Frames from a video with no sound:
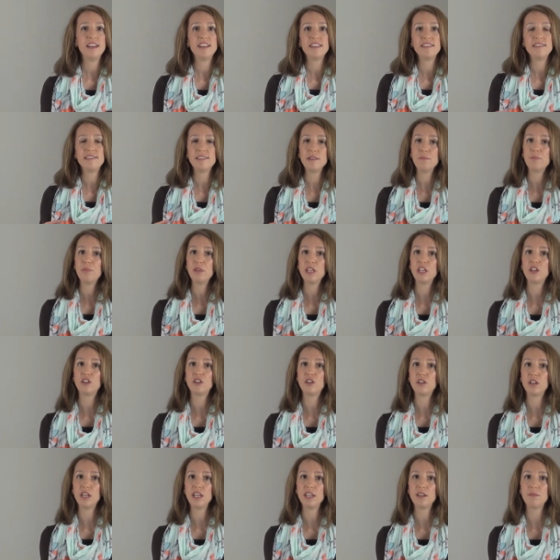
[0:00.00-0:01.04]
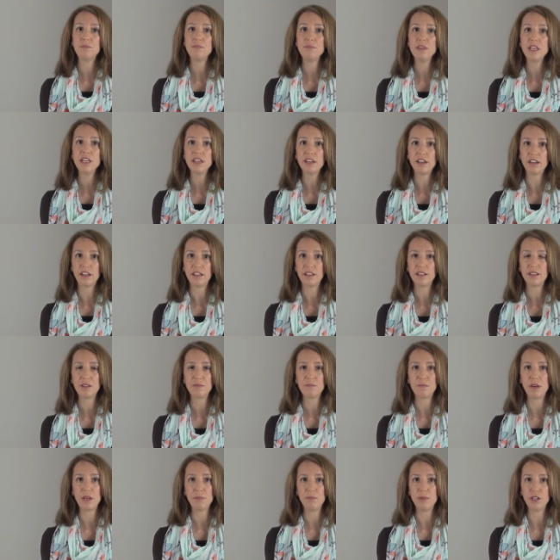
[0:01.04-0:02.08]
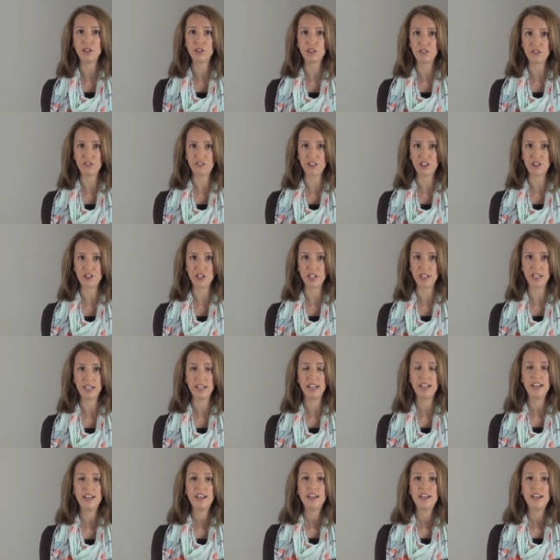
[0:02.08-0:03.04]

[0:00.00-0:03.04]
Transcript: Simply cooking a meal might be her vision.